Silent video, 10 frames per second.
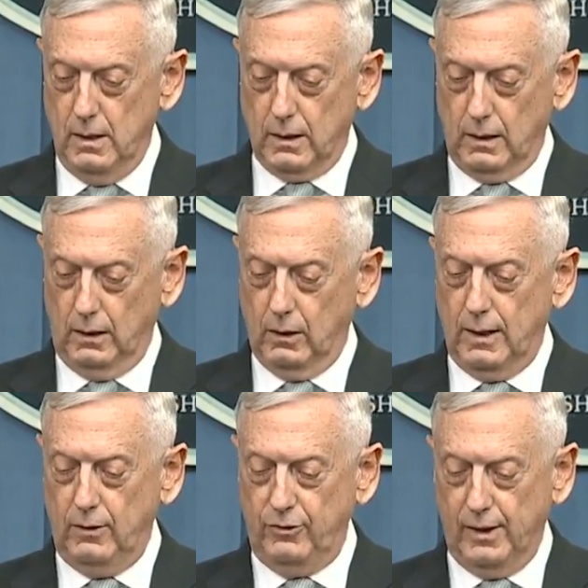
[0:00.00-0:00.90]

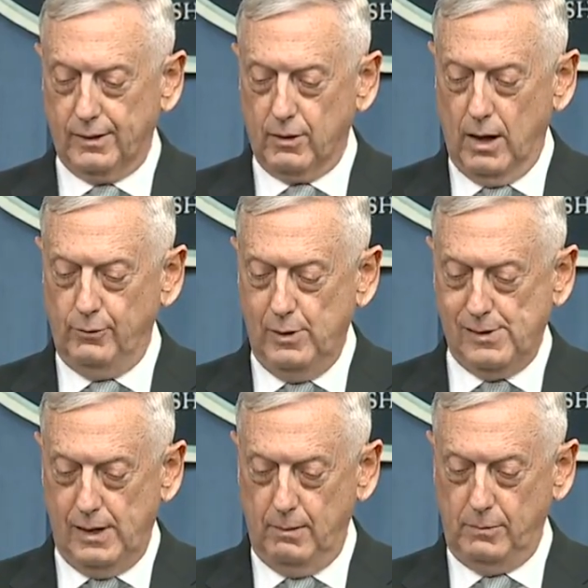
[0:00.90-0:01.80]
Clearly, the Assad
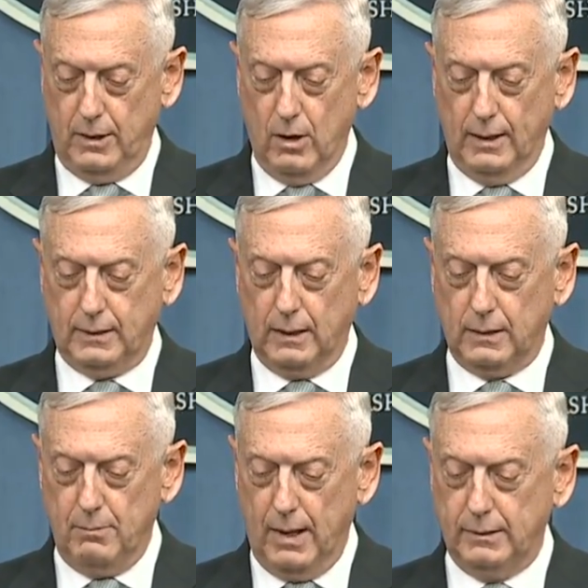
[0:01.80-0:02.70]
regime did not get
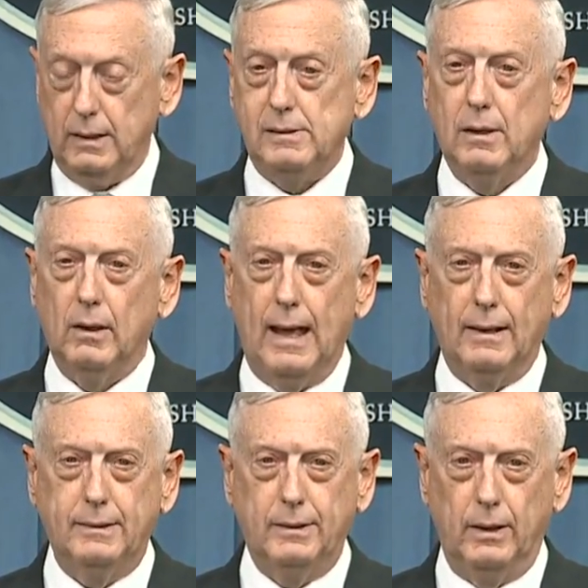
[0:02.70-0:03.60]
the message
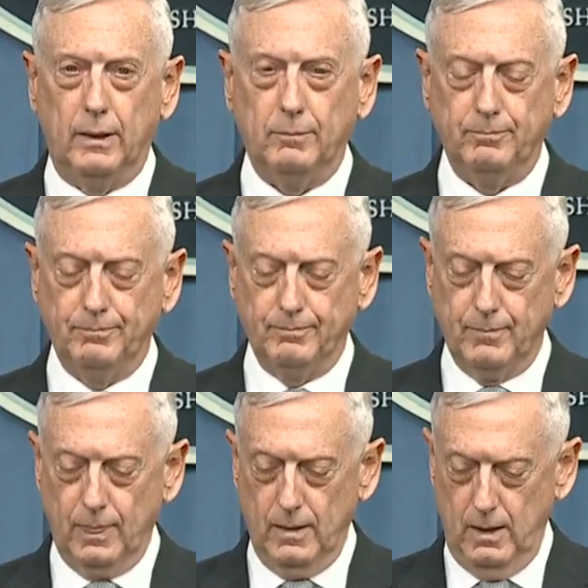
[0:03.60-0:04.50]
last year.
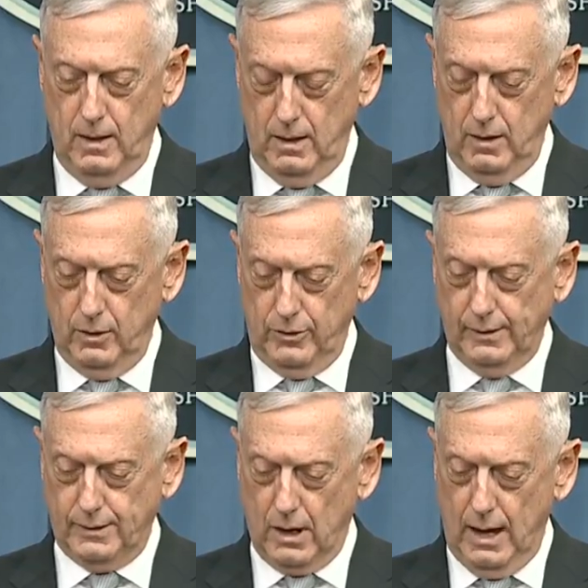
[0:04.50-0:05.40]

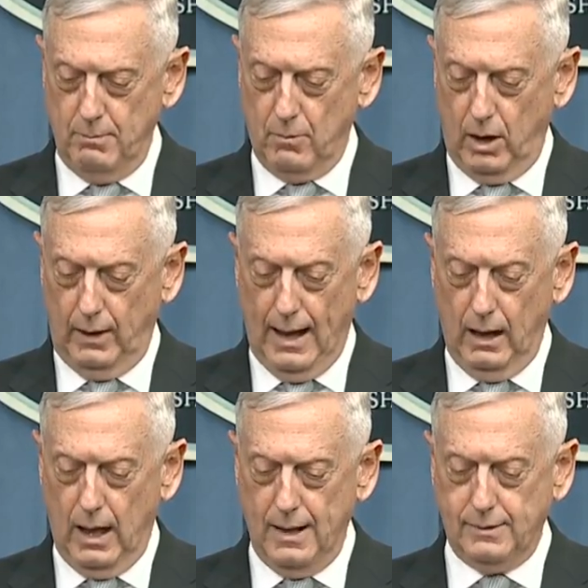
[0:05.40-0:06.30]
This time, our
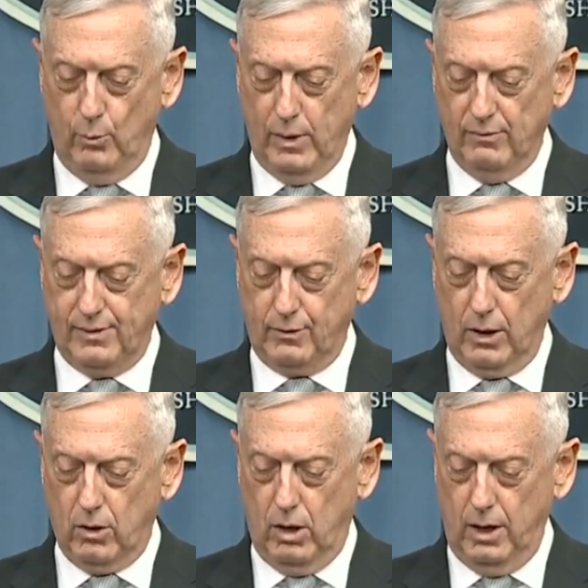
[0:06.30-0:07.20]
allies and we have
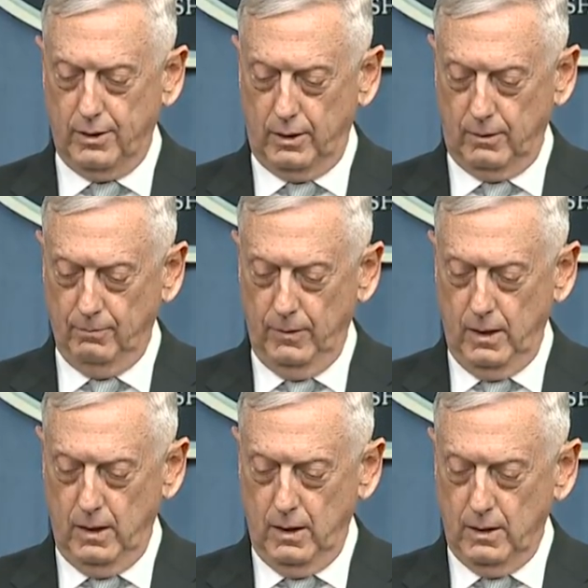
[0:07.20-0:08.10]
struck harder.
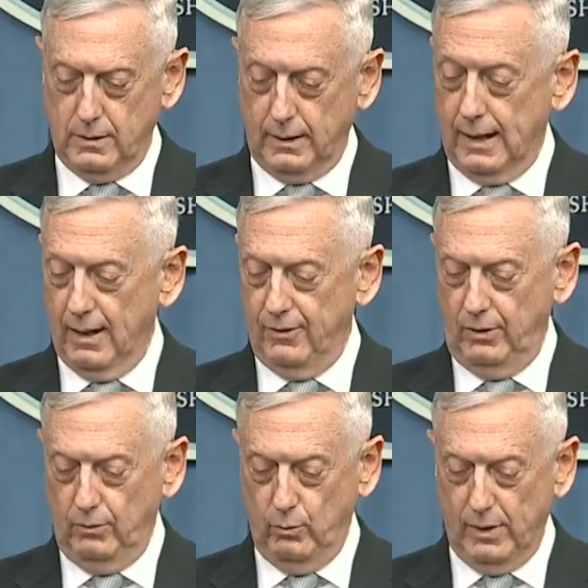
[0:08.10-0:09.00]

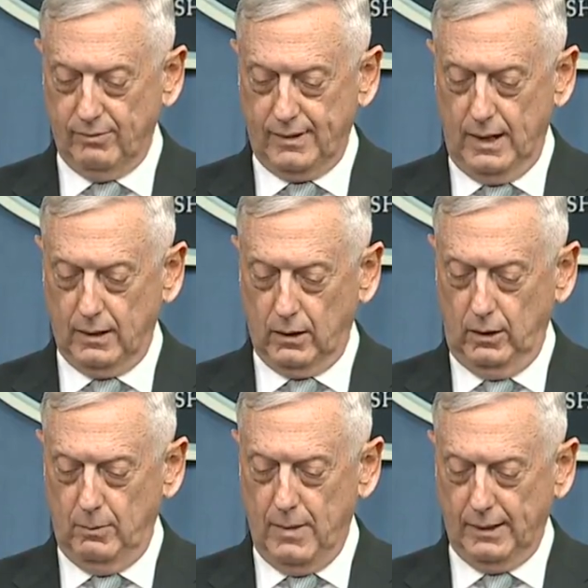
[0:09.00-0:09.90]
Together, we have sent a
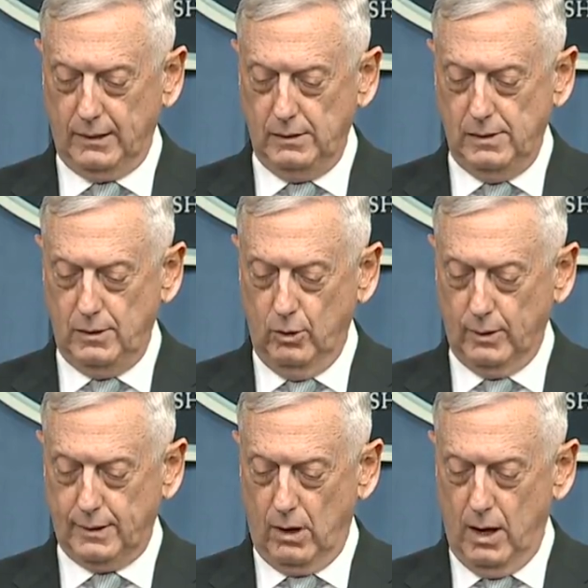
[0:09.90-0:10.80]
clear message to
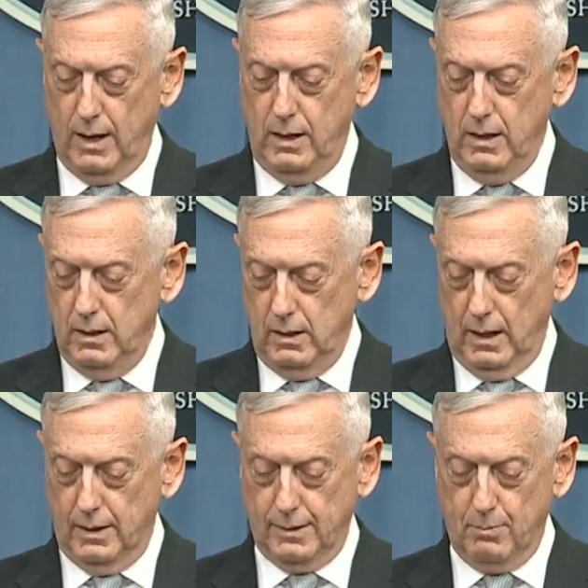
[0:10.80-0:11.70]
Assad
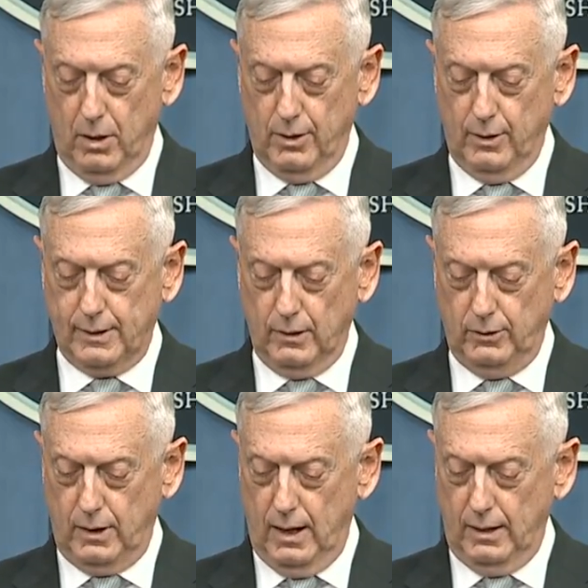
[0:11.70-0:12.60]
and his murderous
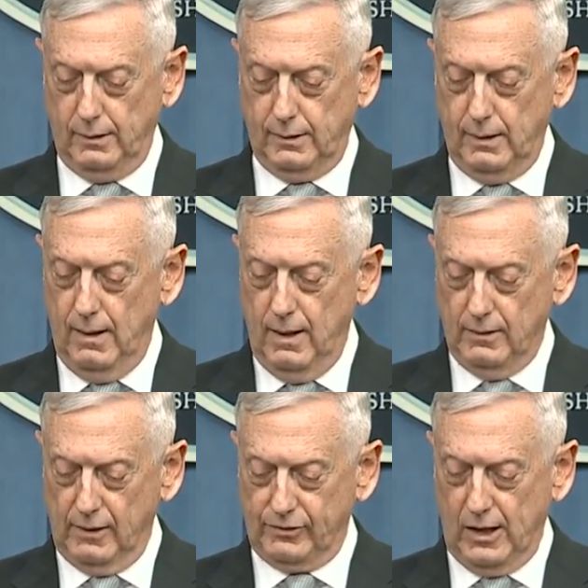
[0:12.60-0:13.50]
lieutenants
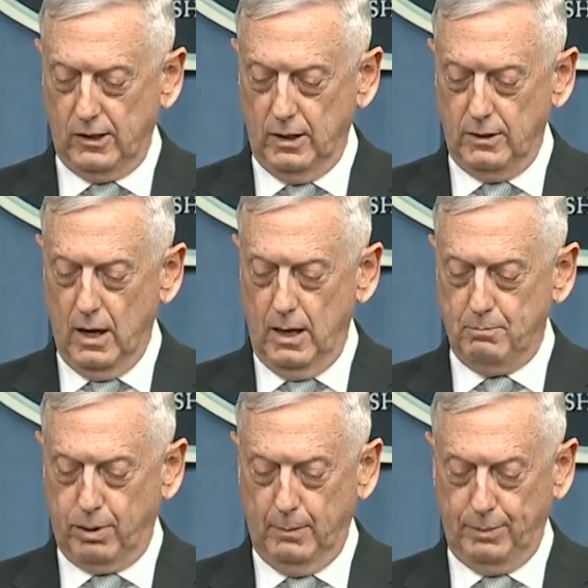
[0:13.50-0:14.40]
that they should
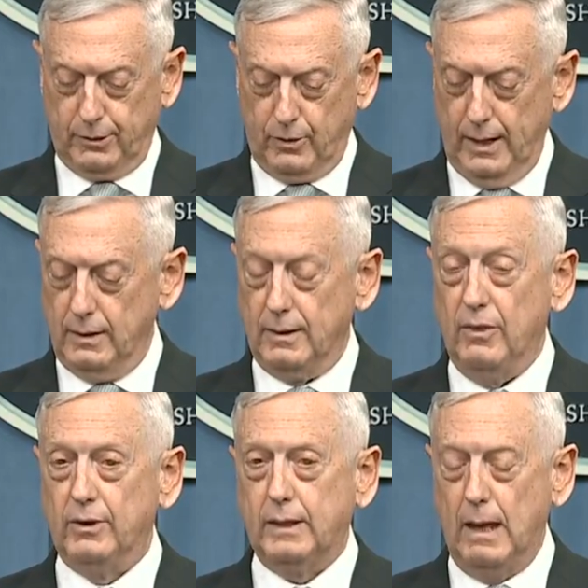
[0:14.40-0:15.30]
not perpetrate
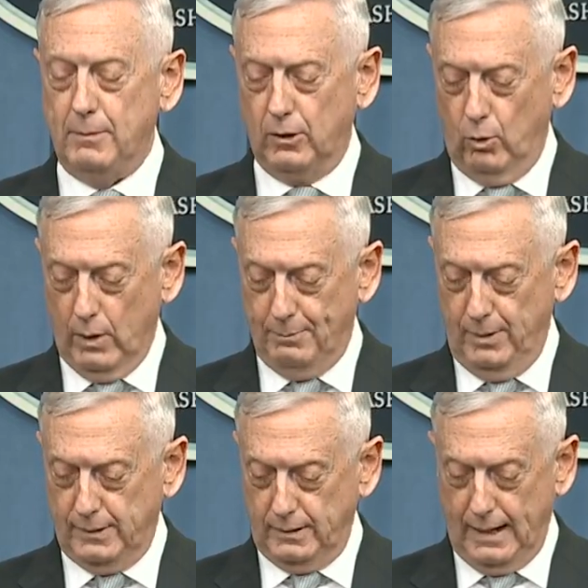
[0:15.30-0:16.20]
another chemical
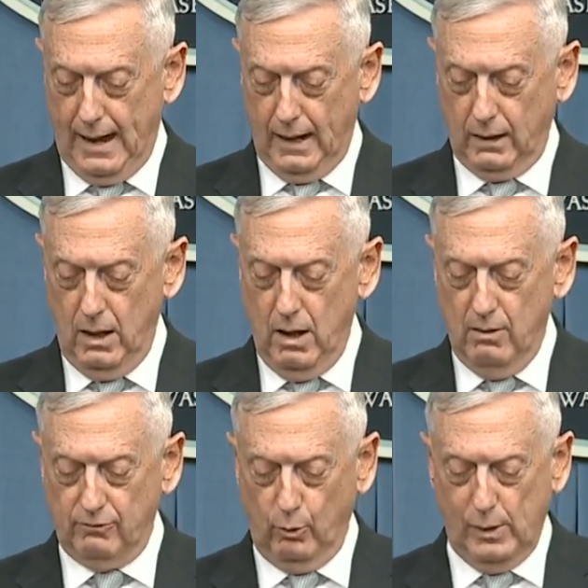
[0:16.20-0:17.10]
weapons attack
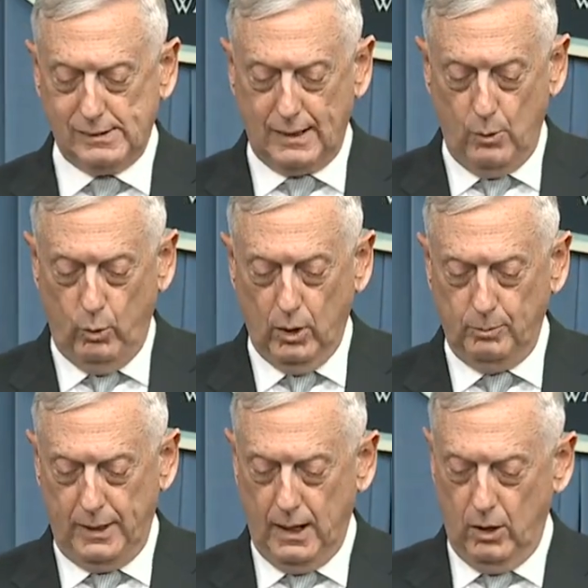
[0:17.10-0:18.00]
for which they will
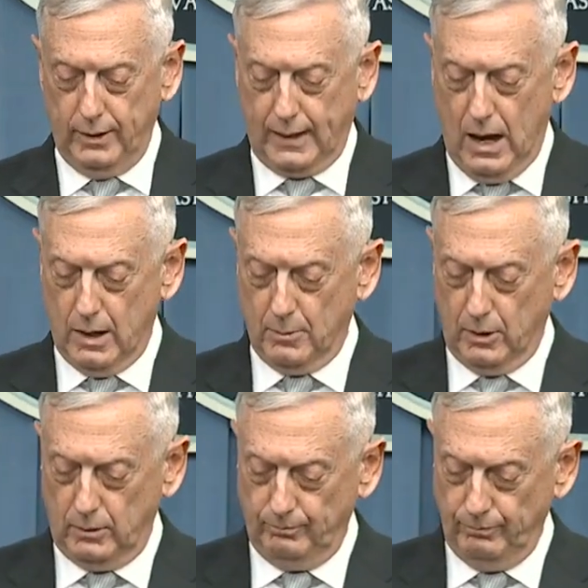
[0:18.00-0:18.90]
be held accountable.